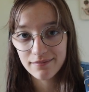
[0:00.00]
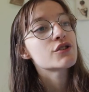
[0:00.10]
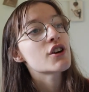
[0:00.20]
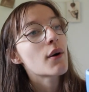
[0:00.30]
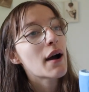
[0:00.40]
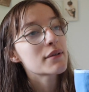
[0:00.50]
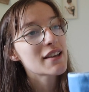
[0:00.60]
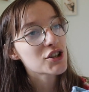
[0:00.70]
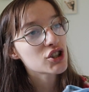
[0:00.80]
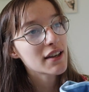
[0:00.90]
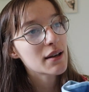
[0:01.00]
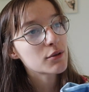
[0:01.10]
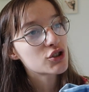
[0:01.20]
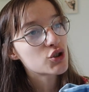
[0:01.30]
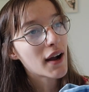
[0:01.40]
So I was actually
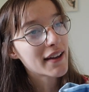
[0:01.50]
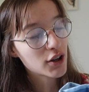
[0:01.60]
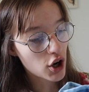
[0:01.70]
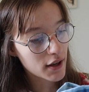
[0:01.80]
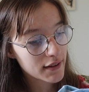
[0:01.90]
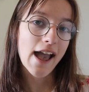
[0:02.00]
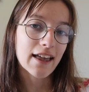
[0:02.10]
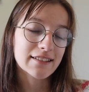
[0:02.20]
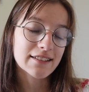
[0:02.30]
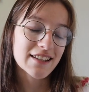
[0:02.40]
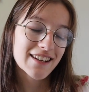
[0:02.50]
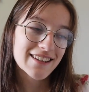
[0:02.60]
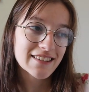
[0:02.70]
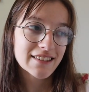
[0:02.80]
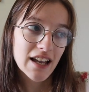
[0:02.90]
able to try it on, and it
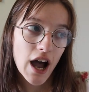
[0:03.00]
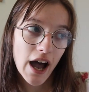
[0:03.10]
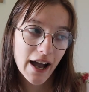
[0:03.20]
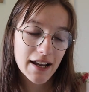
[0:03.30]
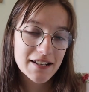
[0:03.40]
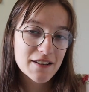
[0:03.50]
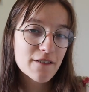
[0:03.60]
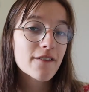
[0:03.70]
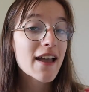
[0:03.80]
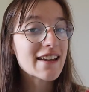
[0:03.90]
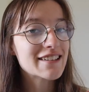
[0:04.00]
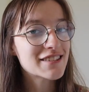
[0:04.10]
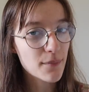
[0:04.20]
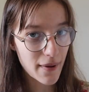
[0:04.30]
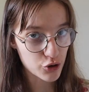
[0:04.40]
is kind of
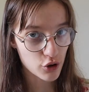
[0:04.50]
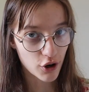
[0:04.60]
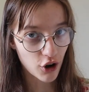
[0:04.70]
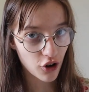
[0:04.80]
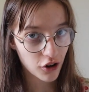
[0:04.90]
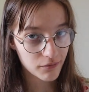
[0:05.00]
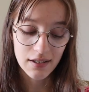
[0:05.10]
asymmetrical.